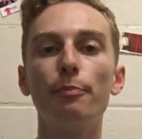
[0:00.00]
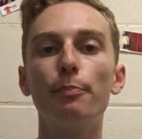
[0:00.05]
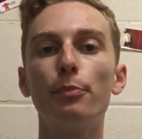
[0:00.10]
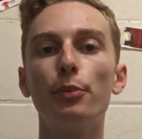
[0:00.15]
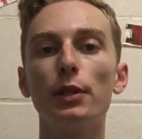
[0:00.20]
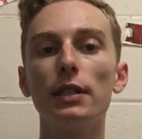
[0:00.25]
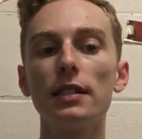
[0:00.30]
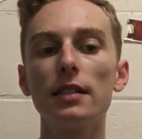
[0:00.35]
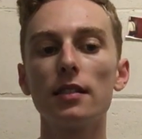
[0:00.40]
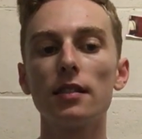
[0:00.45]

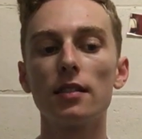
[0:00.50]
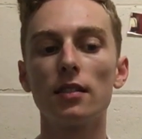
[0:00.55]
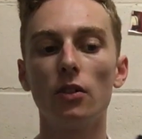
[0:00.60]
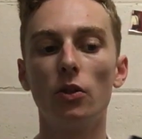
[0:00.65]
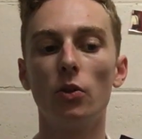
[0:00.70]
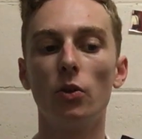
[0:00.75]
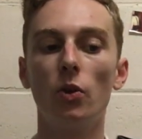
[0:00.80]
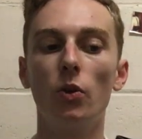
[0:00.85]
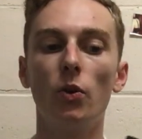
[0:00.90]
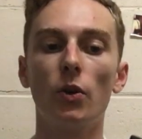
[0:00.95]
prints
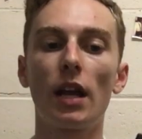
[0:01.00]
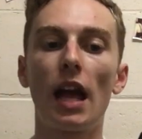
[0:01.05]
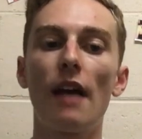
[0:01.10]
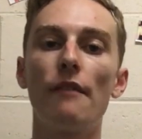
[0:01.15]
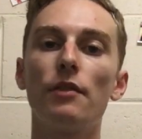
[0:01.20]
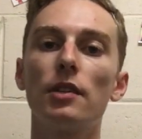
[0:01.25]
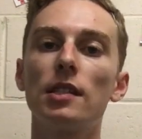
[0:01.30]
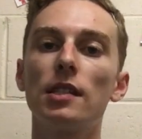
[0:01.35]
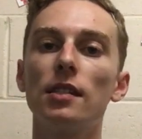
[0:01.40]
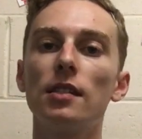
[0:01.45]
or
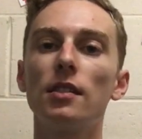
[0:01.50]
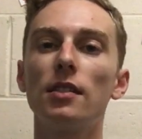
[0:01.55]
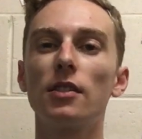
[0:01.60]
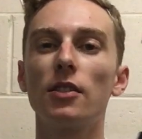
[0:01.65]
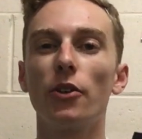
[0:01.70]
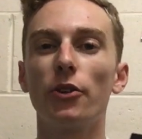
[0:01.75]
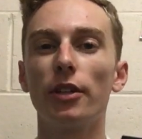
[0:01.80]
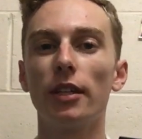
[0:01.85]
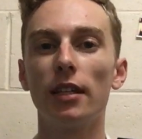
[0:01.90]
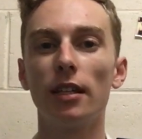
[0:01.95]
canvases,
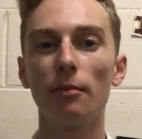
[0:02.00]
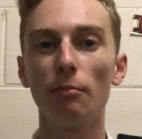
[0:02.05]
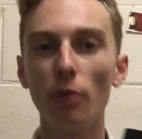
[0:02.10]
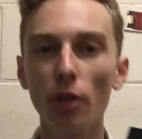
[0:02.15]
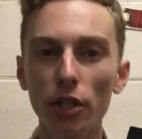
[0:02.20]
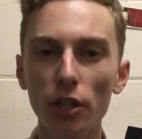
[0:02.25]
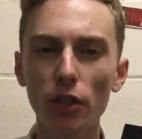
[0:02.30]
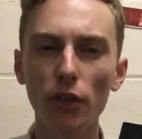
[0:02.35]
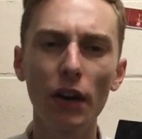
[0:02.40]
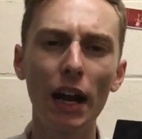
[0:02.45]
so in the
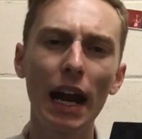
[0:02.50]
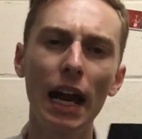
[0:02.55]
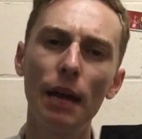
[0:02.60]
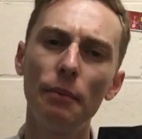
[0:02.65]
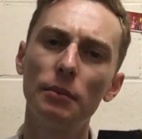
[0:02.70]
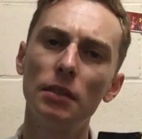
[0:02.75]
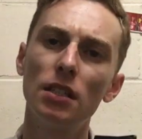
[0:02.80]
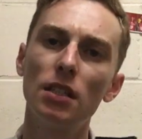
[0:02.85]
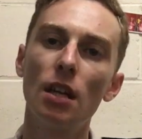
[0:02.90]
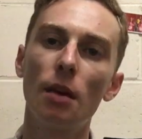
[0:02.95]

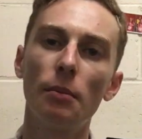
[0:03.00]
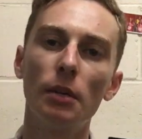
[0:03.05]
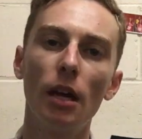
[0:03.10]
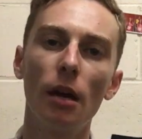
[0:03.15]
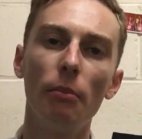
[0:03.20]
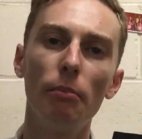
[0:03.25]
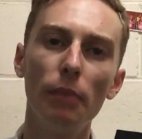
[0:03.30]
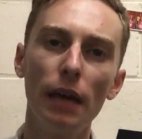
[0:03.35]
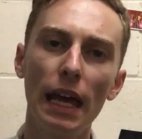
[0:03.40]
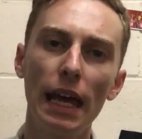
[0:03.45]
monogram, in the
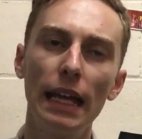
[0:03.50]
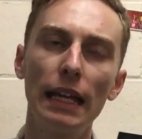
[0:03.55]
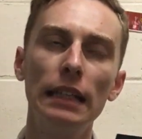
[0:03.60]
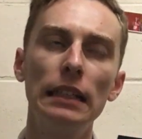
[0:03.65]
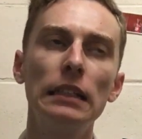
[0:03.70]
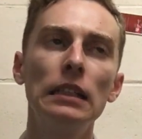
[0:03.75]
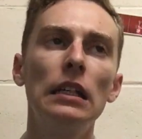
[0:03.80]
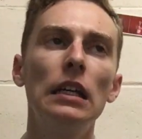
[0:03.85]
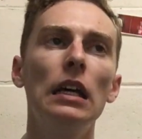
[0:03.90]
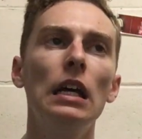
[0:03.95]
Damier
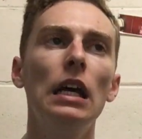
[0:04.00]
Ben,